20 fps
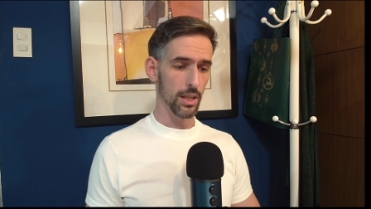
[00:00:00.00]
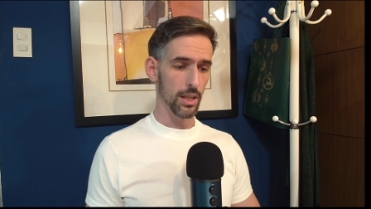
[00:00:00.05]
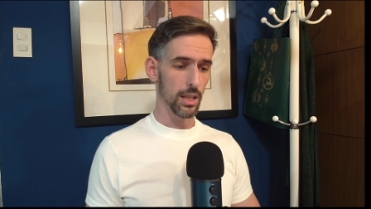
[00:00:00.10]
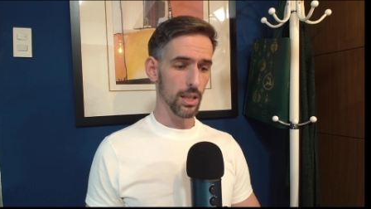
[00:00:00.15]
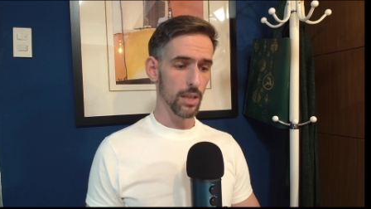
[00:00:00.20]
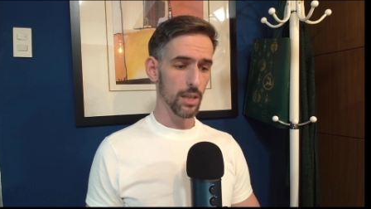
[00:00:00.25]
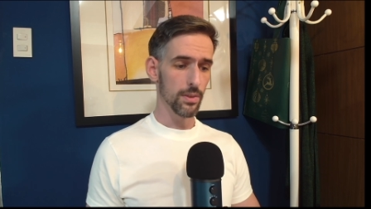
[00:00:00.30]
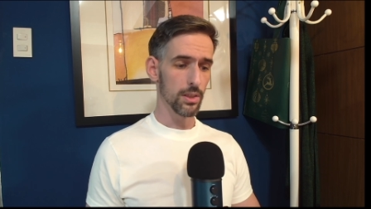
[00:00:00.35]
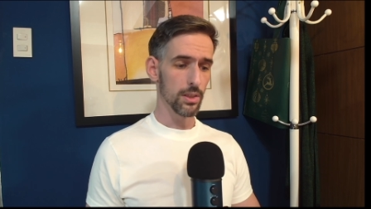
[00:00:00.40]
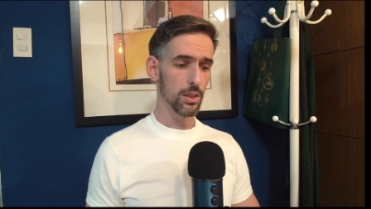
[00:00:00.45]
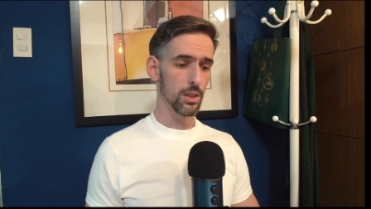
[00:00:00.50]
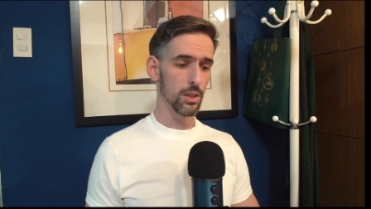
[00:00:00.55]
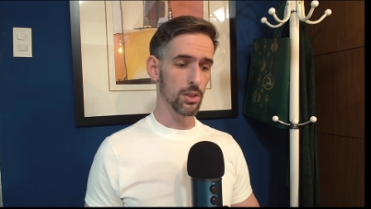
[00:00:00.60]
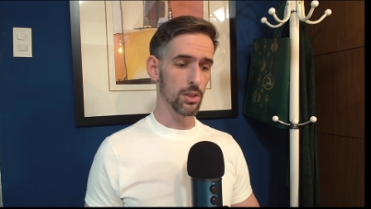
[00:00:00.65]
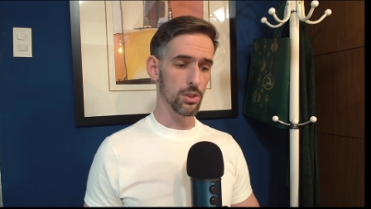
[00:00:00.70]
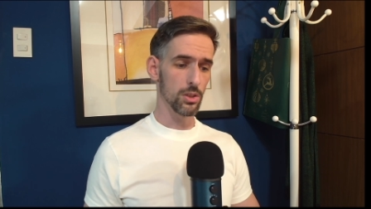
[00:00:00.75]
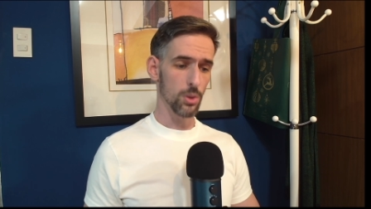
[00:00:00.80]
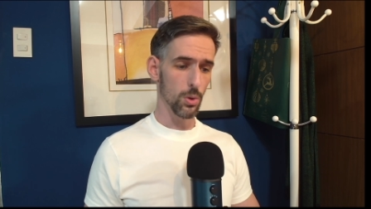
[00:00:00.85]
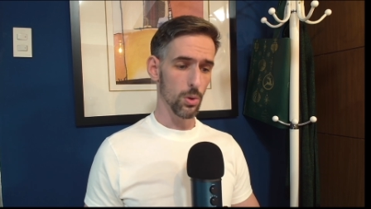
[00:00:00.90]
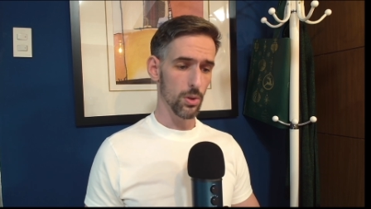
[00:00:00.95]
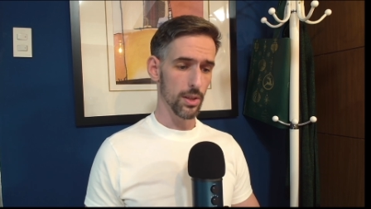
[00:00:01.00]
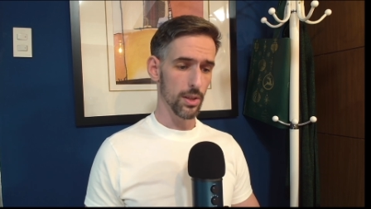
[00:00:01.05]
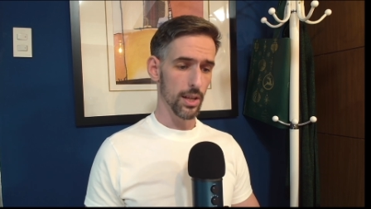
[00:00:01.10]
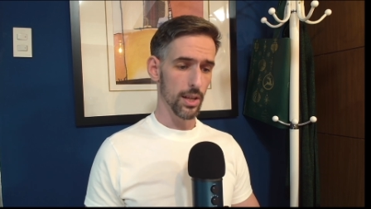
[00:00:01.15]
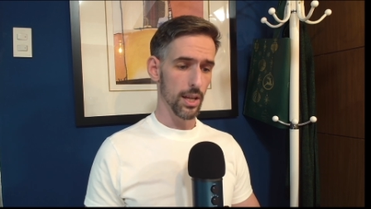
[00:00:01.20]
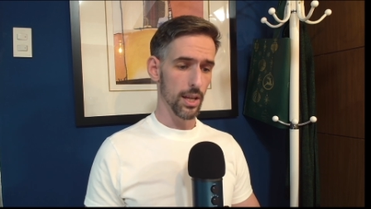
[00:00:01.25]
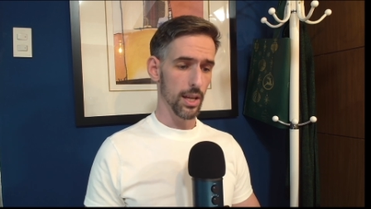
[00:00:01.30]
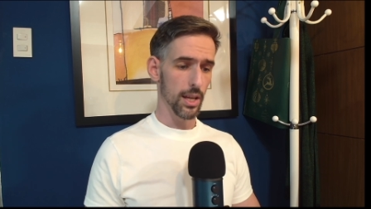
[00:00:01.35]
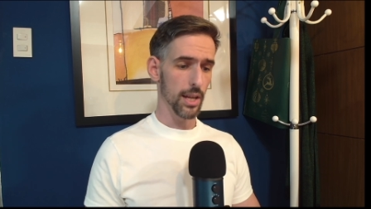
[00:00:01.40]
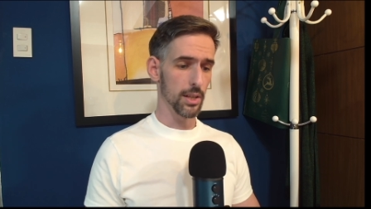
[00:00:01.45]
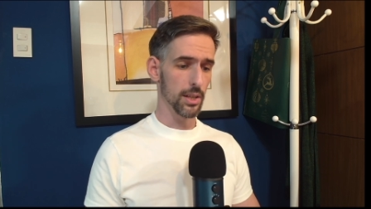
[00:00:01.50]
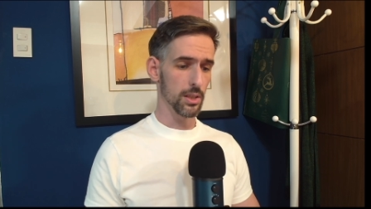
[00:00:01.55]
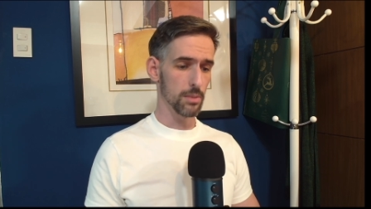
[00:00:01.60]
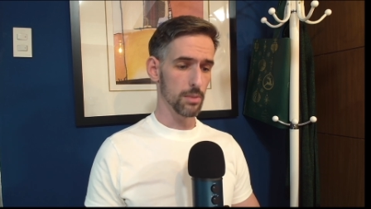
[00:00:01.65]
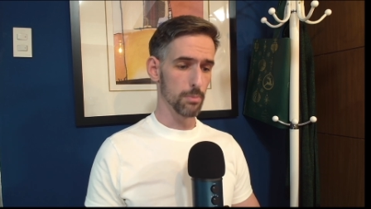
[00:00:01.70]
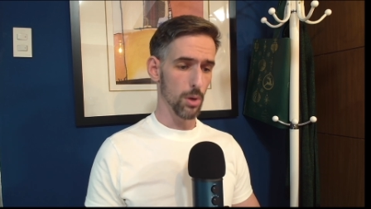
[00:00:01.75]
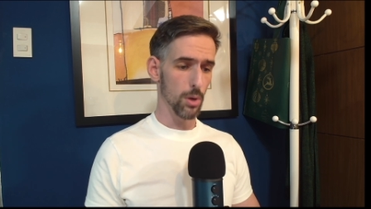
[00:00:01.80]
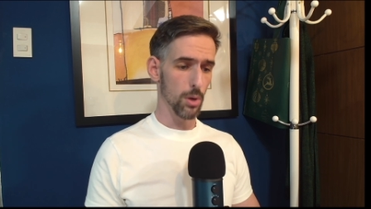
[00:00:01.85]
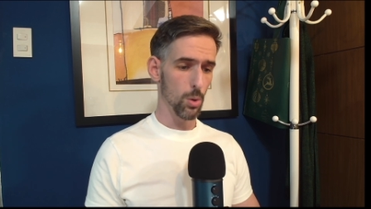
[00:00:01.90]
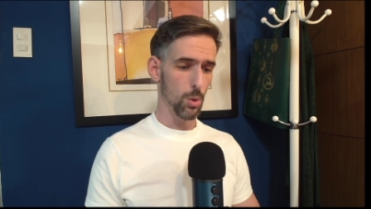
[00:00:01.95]
even to his sword and his
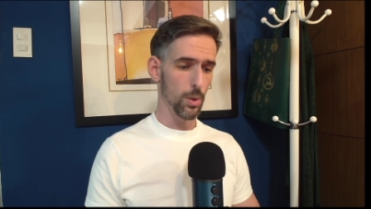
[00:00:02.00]
bow